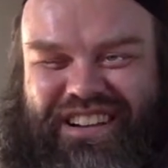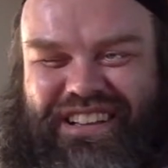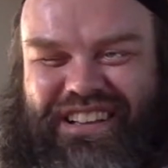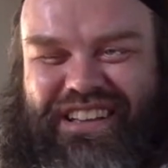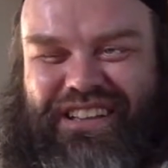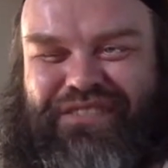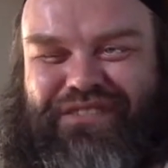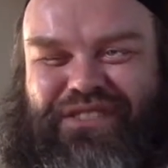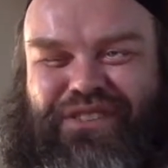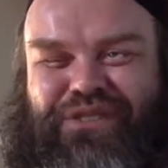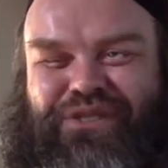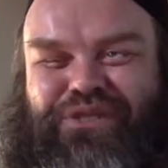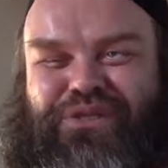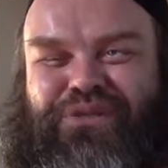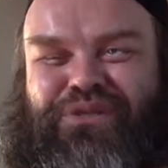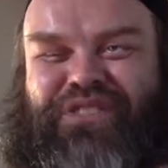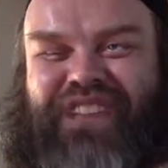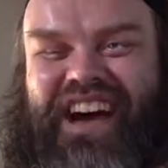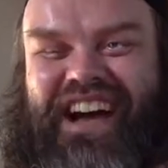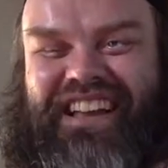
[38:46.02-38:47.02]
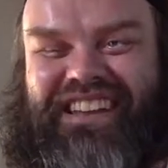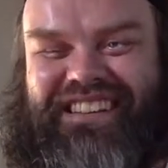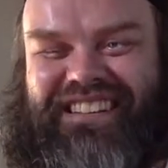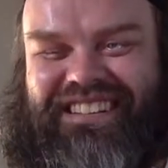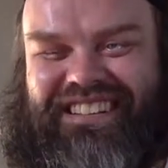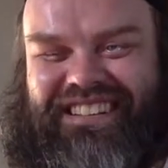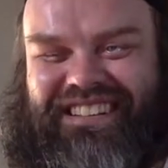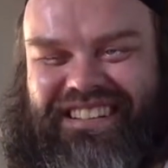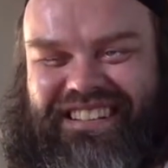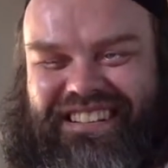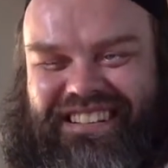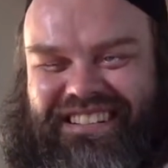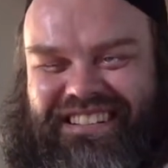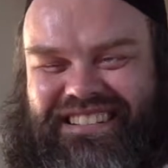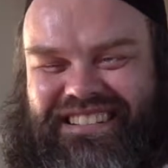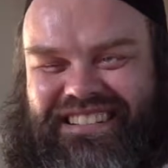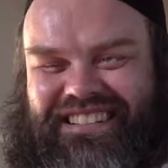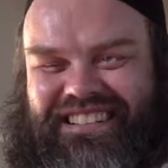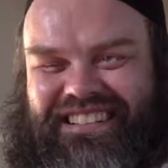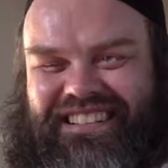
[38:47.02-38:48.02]
if you do that,
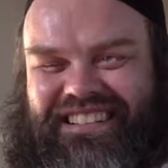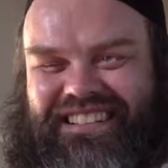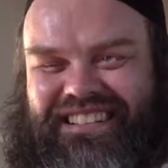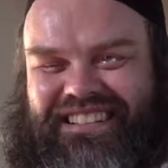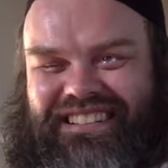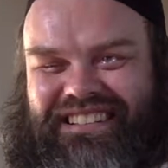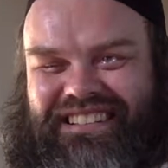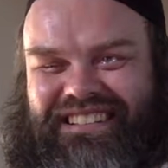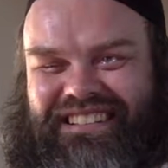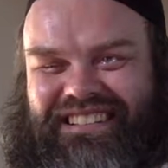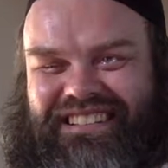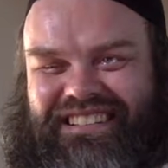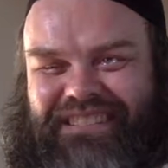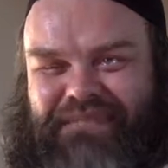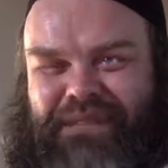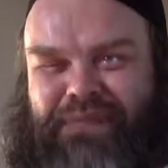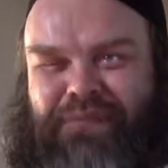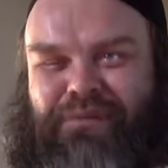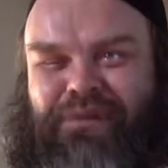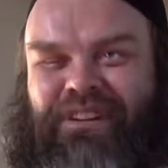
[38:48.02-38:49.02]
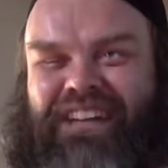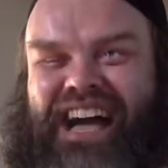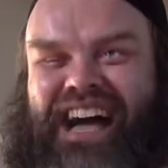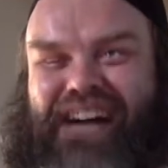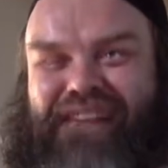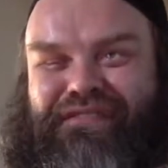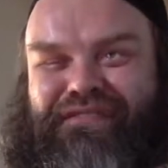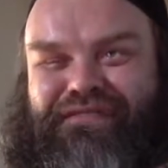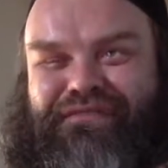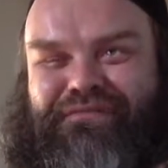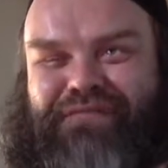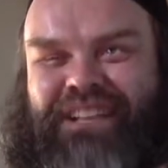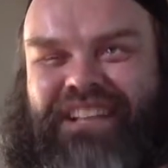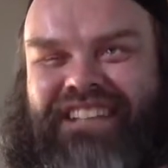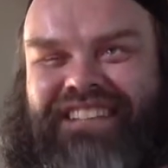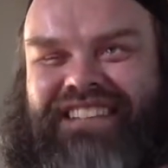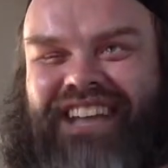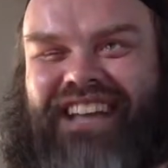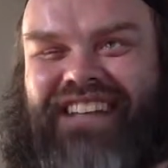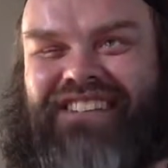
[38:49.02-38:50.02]
people will laugh
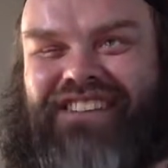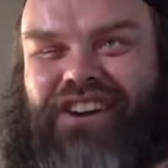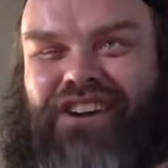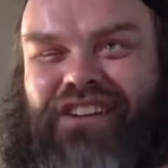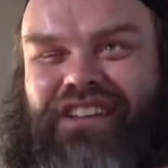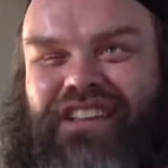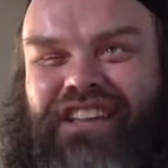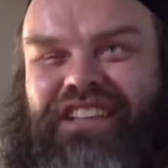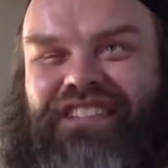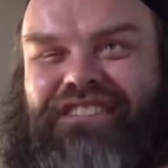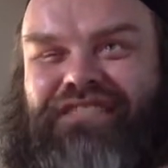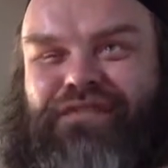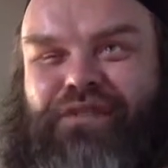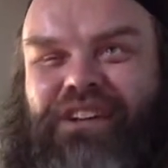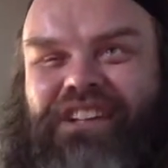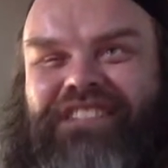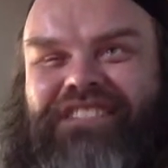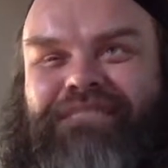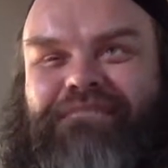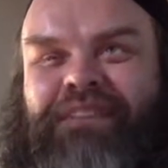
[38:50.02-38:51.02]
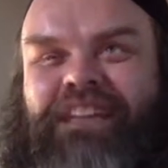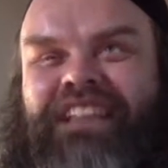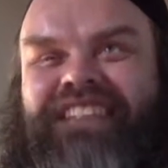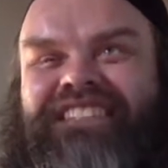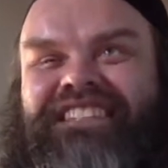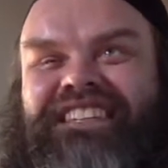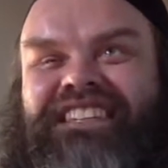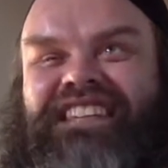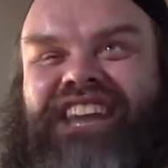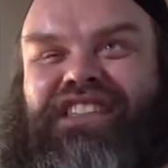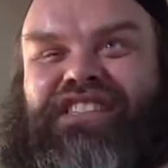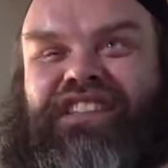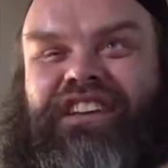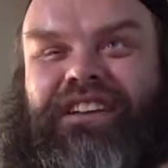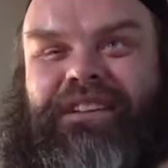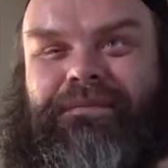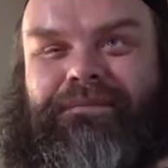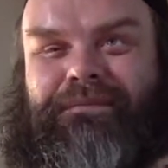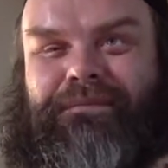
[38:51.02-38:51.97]
because that donkey's voice means nothing.